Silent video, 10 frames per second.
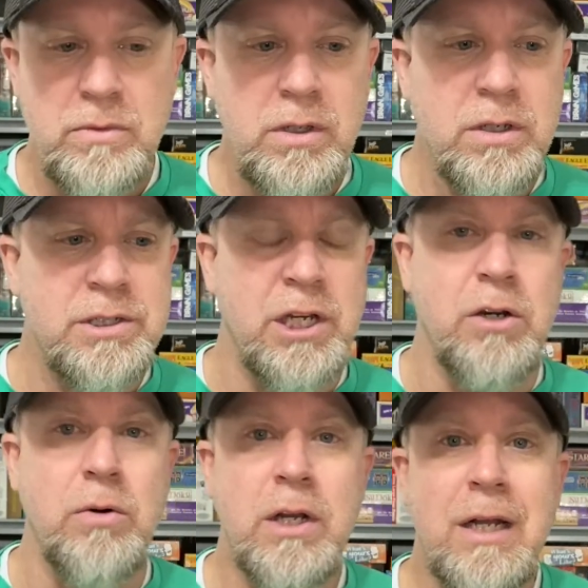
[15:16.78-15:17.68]

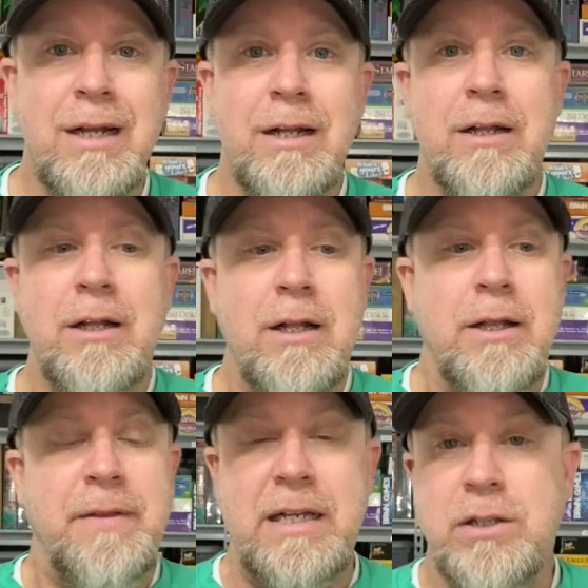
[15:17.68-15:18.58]
So
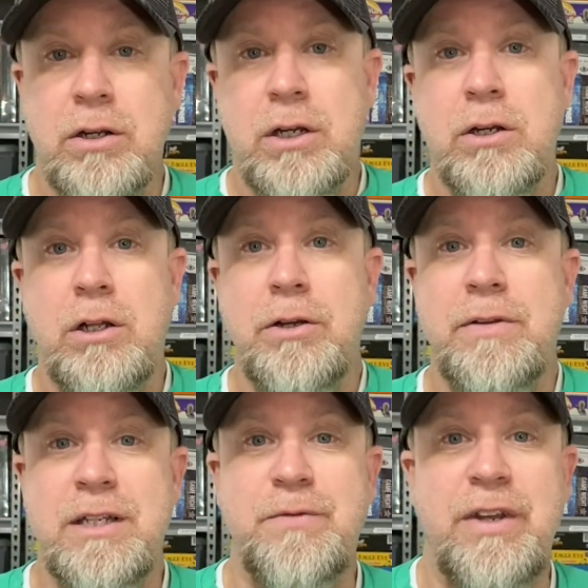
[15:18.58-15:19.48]
that's going to conclude
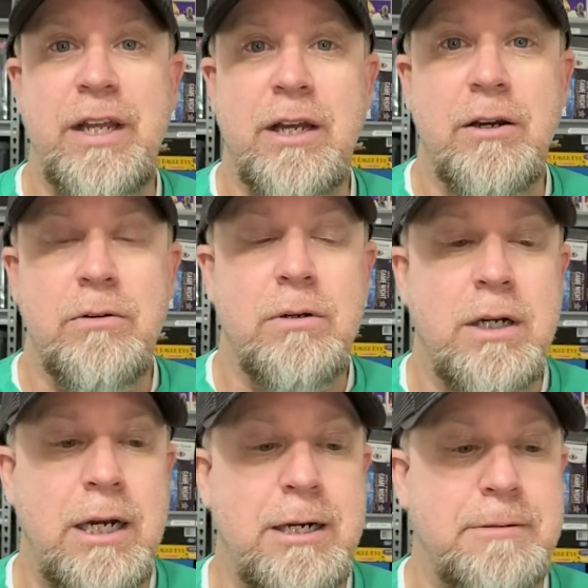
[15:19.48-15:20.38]
this
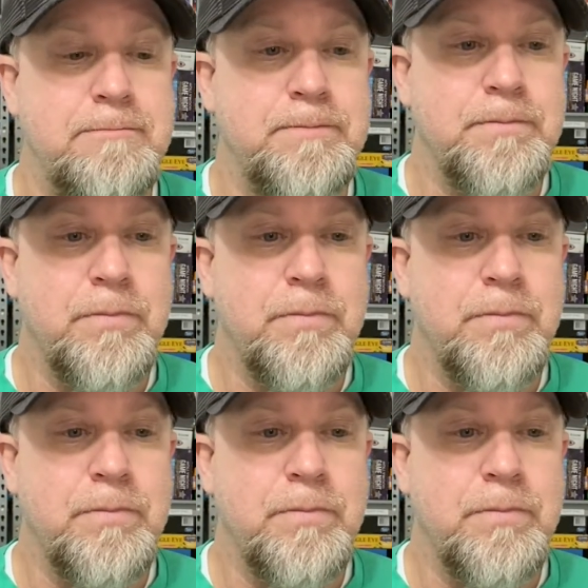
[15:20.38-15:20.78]
video.